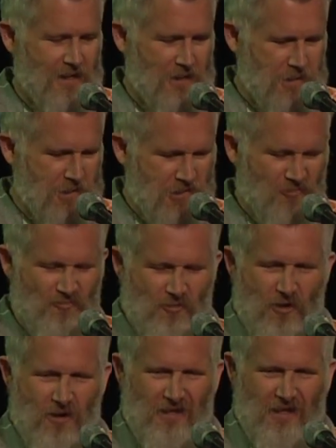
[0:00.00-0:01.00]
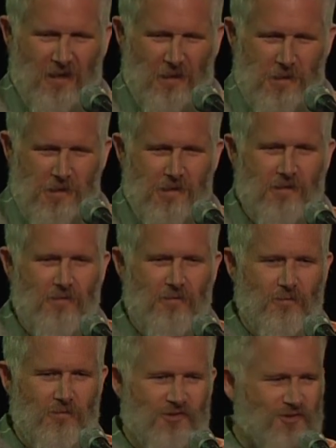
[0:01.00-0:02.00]
scrawny
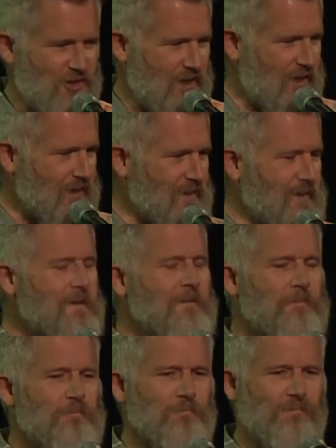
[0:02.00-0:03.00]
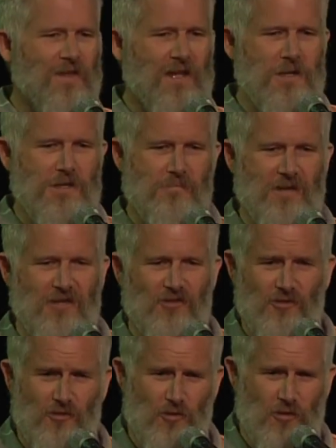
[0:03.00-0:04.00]
stewed chicken that has been
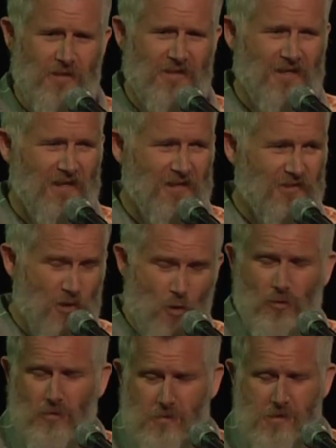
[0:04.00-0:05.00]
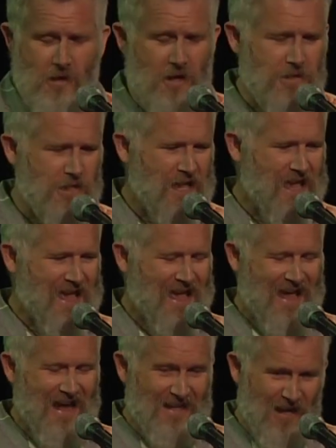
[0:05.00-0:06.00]
cooked in yogurt sauce.
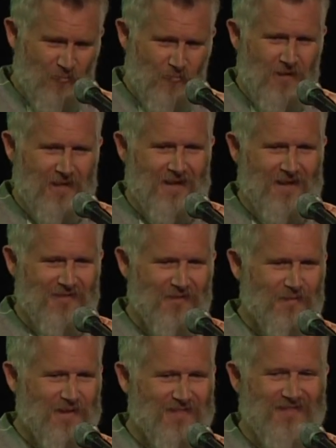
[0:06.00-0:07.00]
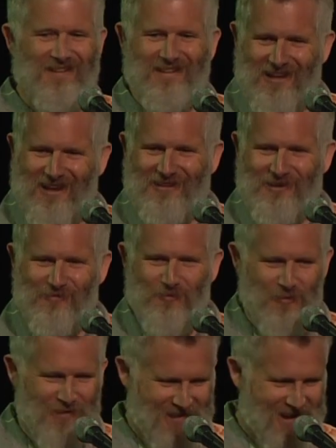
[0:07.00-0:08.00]
And I realize that this is intended
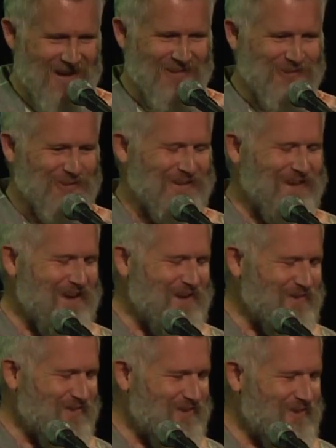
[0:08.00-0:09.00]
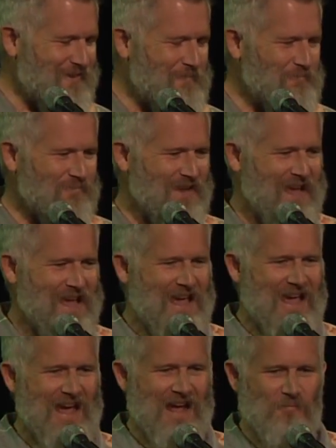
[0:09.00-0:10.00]
for the honored guest.
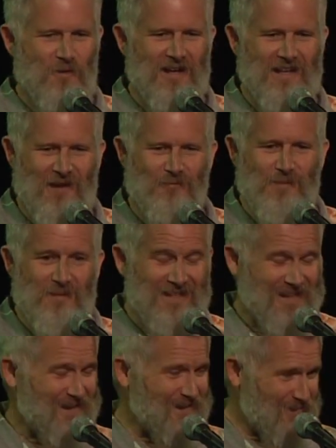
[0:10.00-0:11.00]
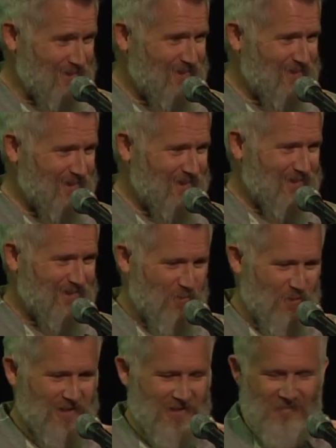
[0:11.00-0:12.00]
And while everybody else is
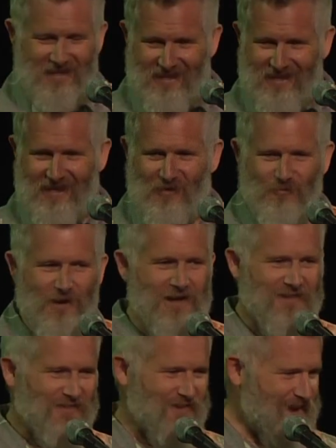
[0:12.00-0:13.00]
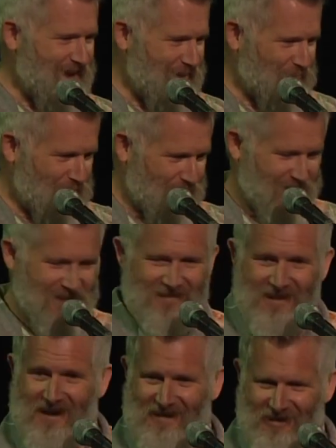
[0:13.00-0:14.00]
going to be eating rice, I will be
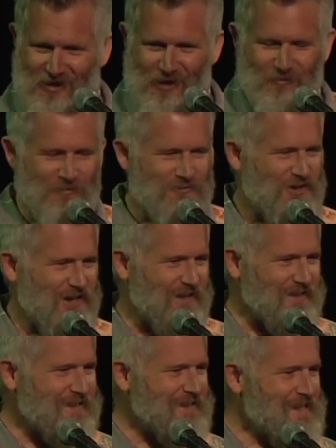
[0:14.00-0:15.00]
dining off of chicken.